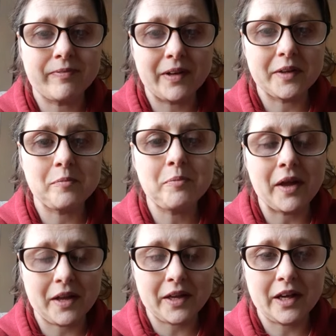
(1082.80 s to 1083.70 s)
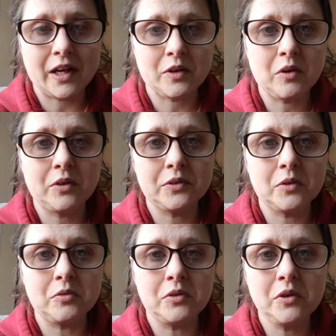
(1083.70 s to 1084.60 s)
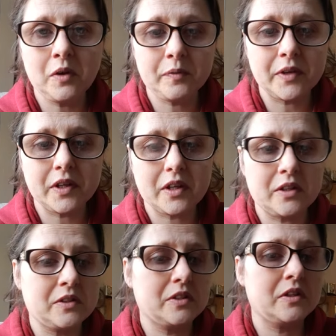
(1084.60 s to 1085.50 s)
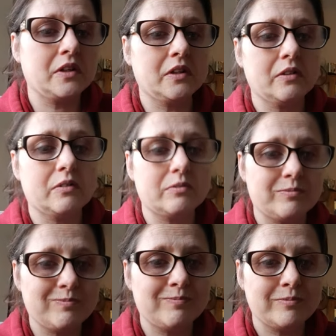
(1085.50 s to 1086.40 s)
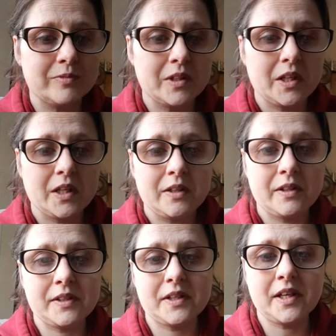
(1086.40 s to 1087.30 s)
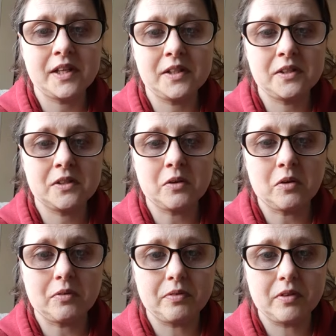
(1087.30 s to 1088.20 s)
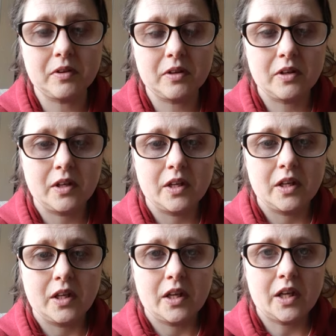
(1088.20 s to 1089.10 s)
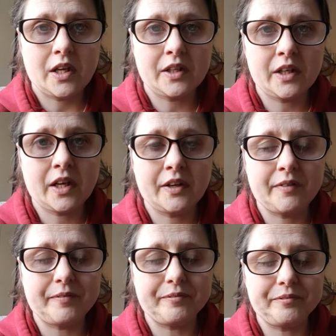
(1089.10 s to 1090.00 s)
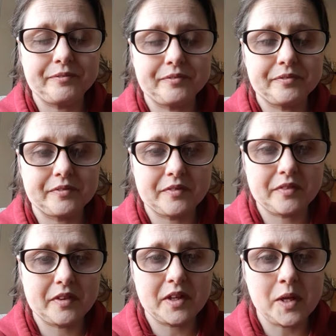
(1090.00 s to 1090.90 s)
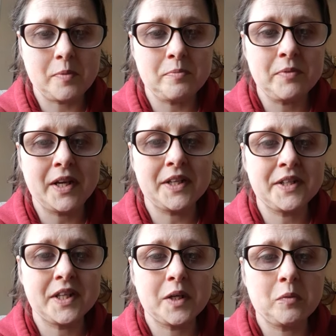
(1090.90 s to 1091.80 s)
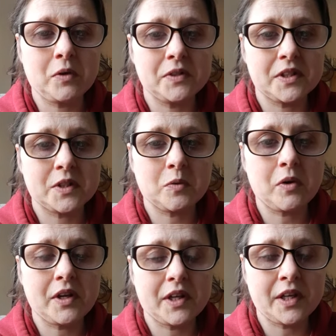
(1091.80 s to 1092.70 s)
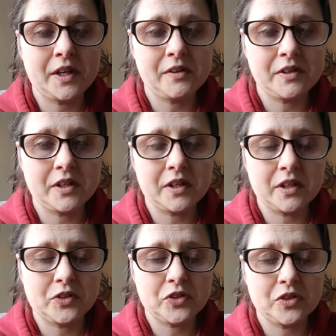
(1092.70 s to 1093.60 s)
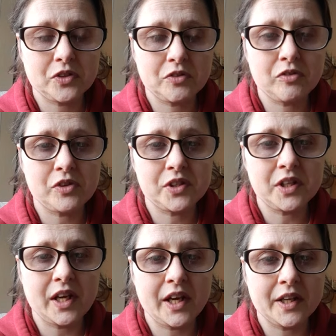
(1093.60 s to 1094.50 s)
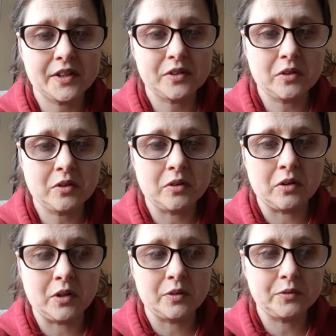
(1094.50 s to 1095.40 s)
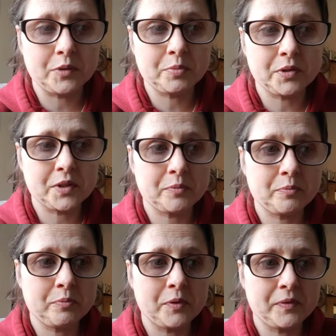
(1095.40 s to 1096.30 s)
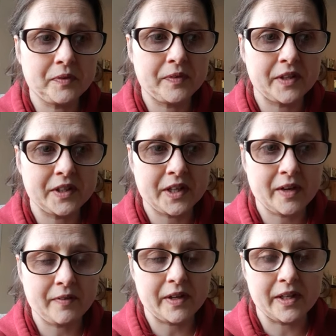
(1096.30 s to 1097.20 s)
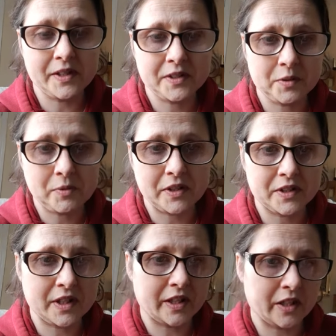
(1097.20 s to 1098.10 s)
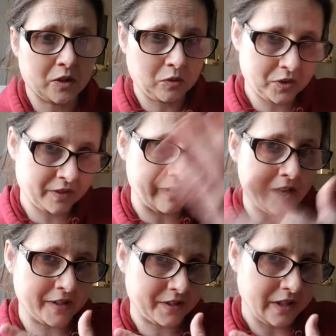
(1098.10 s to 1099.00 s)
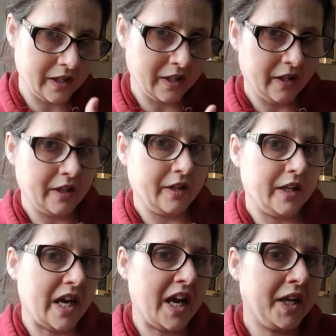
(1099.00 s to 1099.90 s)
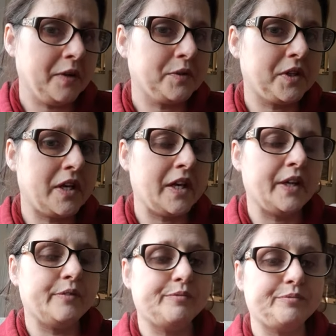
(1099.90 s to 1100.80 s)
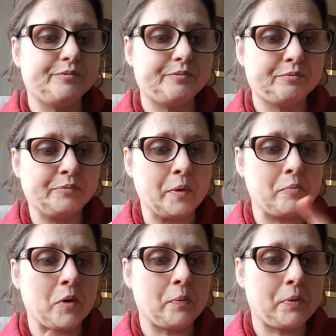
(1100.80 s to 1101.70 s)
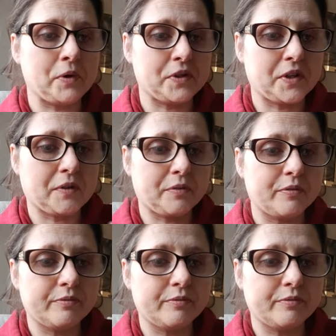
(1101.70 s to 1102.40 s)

flinking better, I can't do nothing until this eases off. And then meditating once is quite easy. You just cross your legs or put both your feet together, listen to meditating, close your eyes. That helps you be more positive.